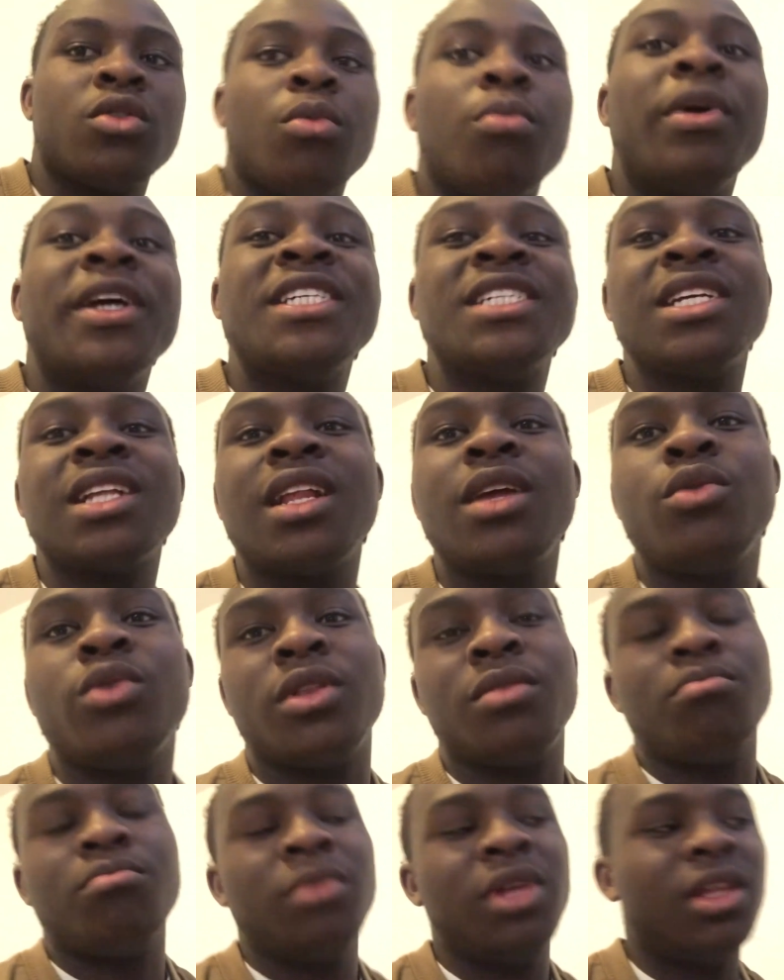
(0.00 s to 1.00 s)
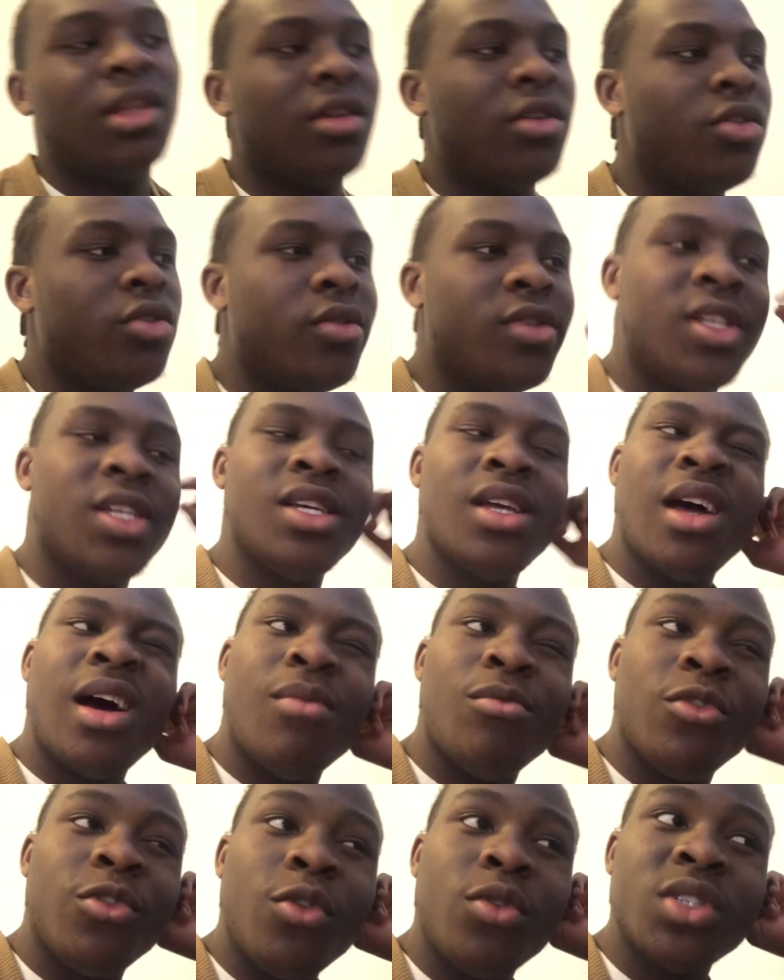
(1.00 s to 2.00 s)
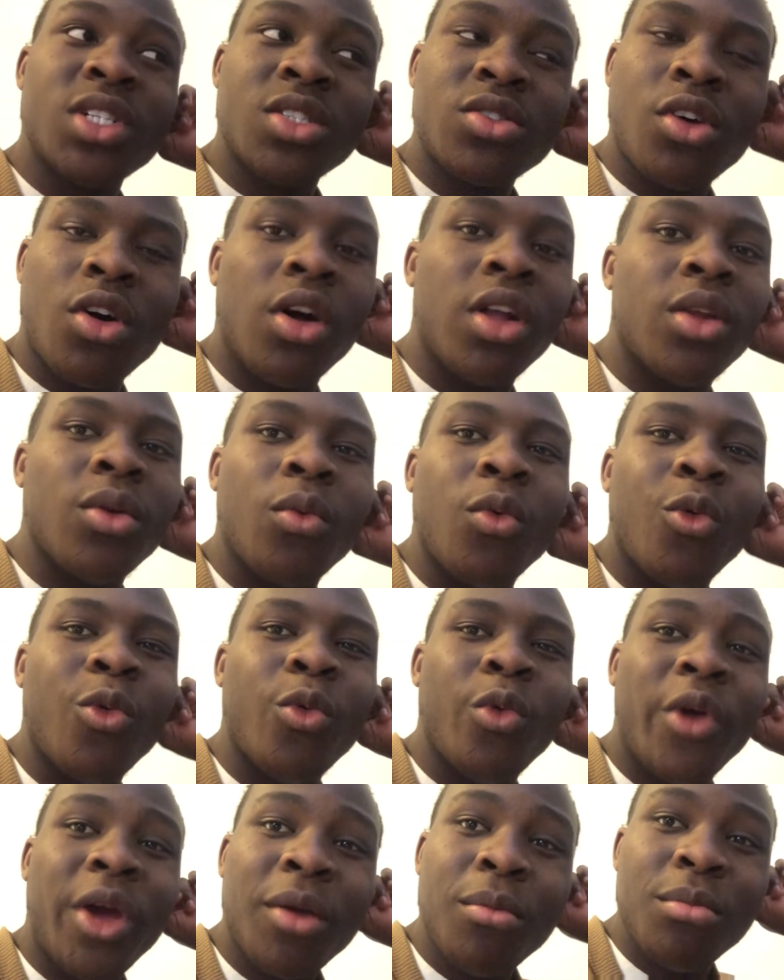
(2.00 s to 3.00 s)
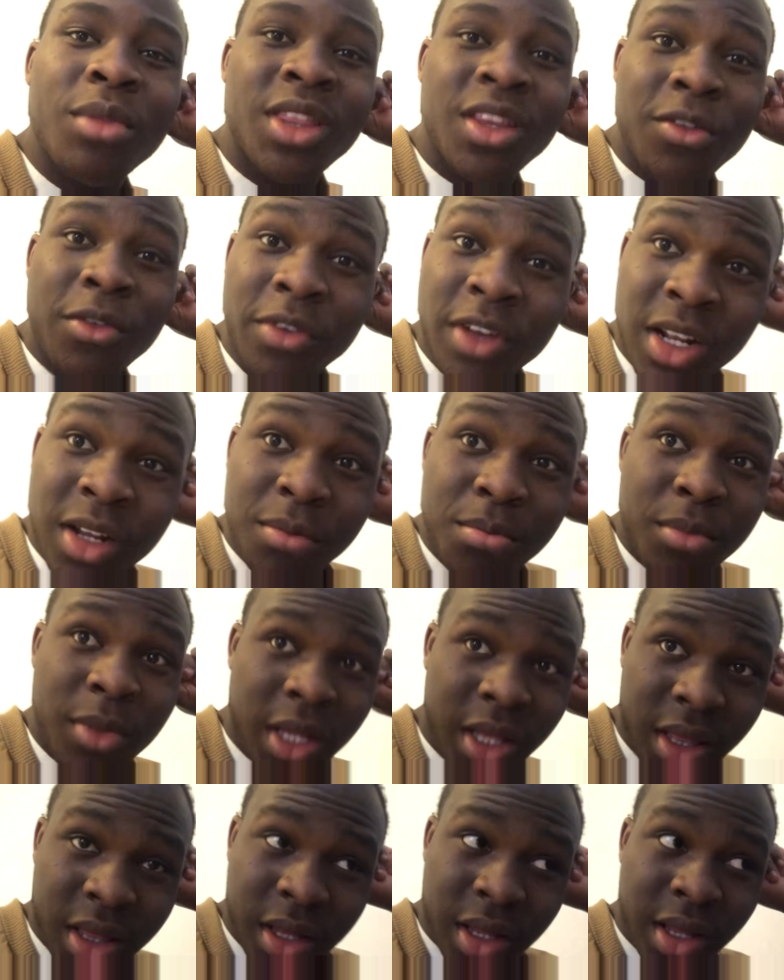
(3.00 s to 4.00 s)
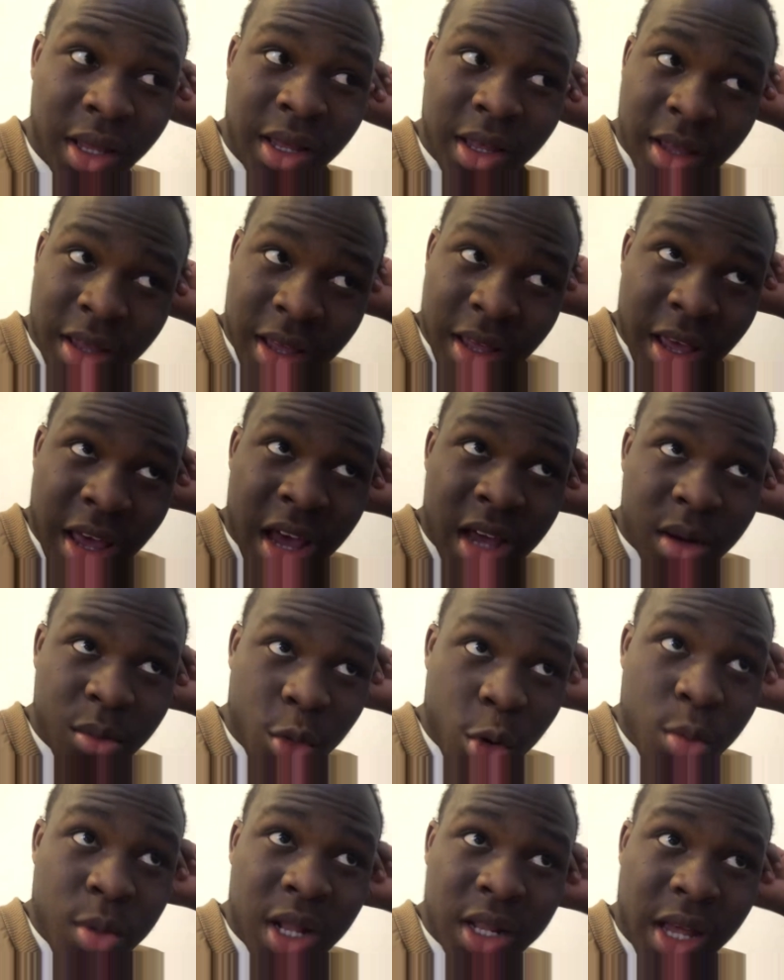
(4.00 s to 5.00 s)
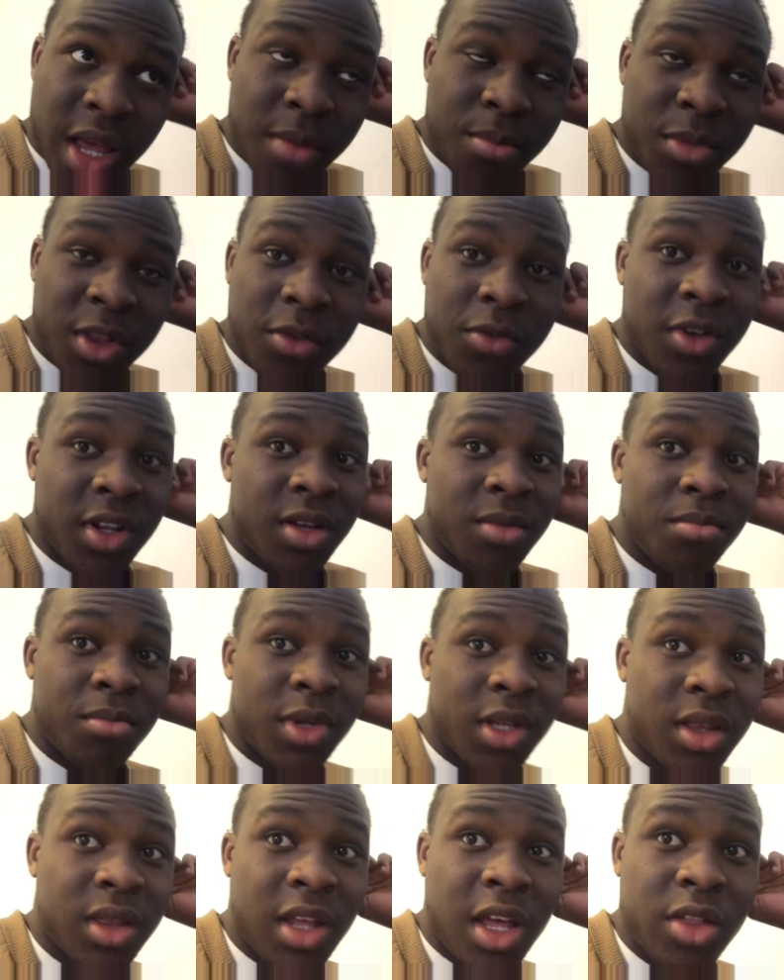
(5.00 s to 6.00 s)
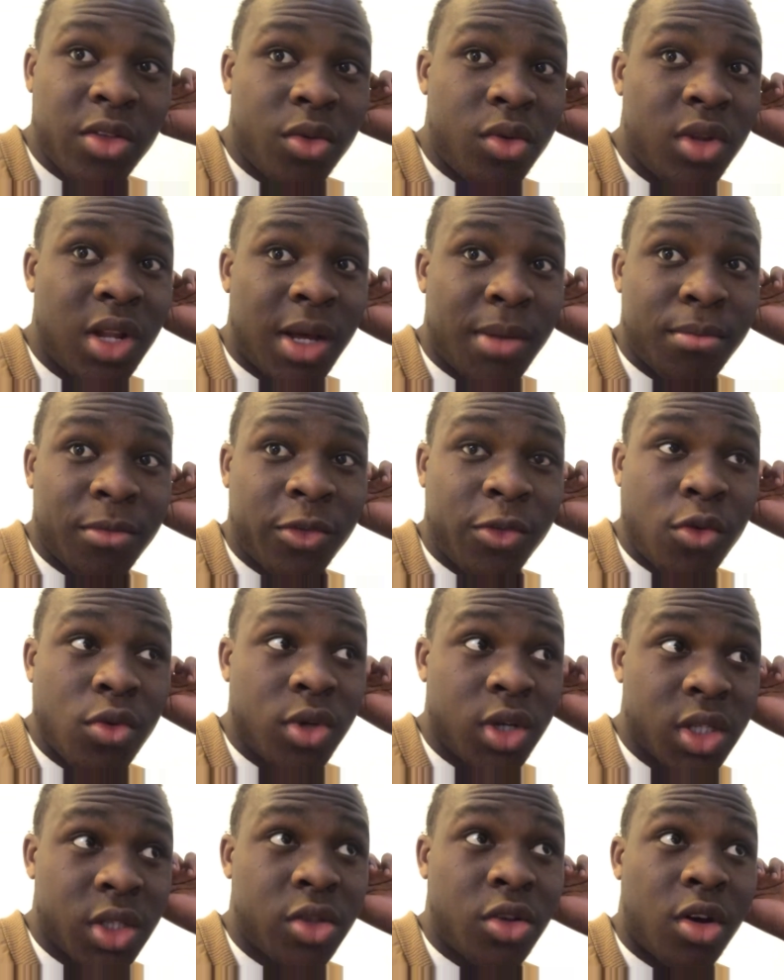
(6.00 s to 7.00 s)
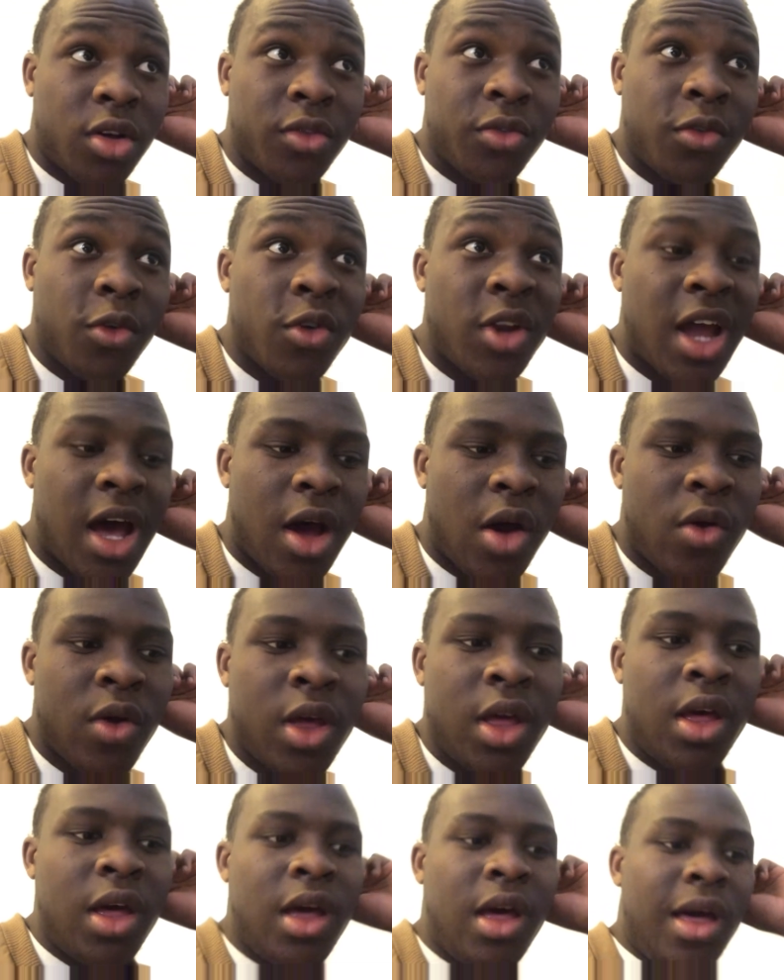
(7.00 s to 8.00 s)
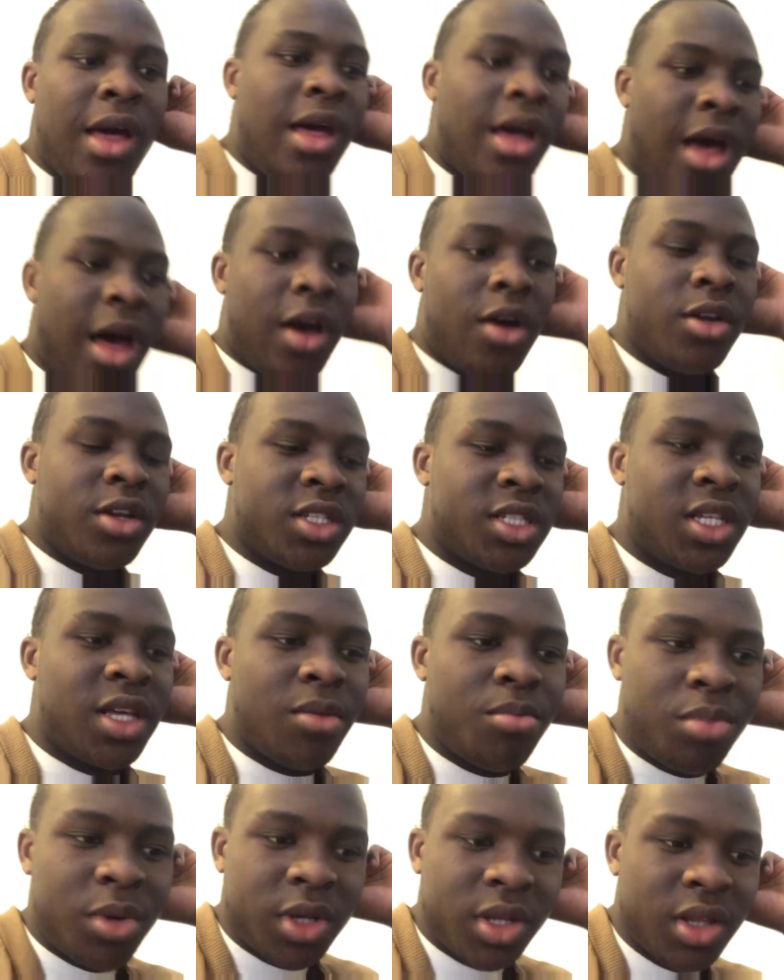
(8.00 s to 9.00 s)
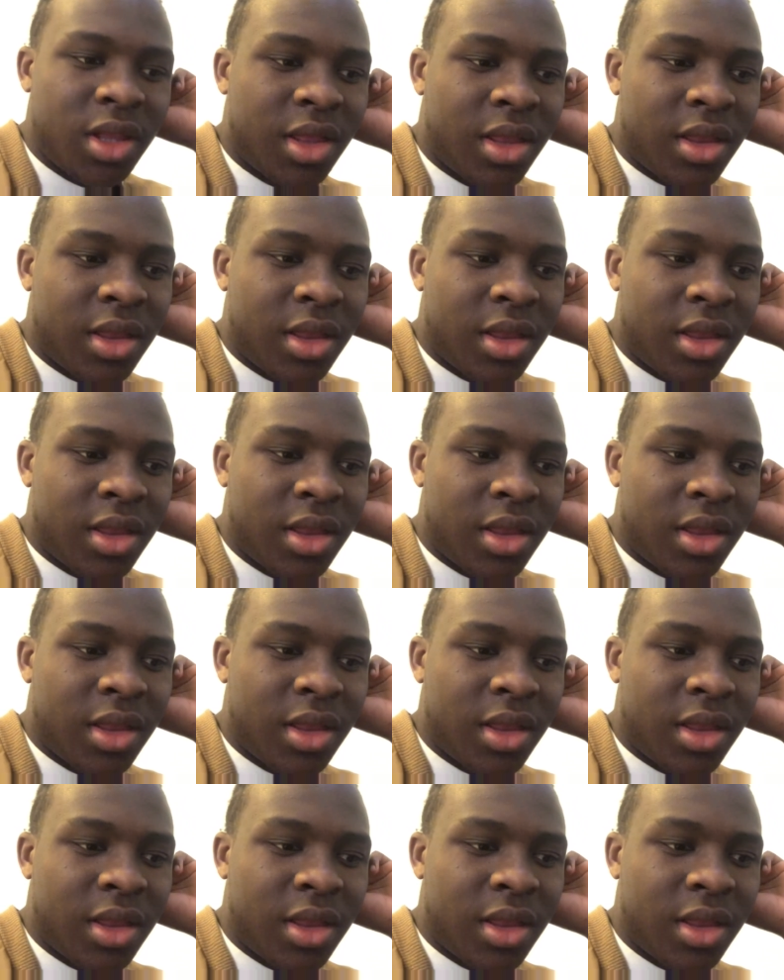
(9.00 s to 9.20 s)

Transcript: basically with me, you see, I'm focused on web development and mobile app development. That's all I'm focused on for now. I got a separate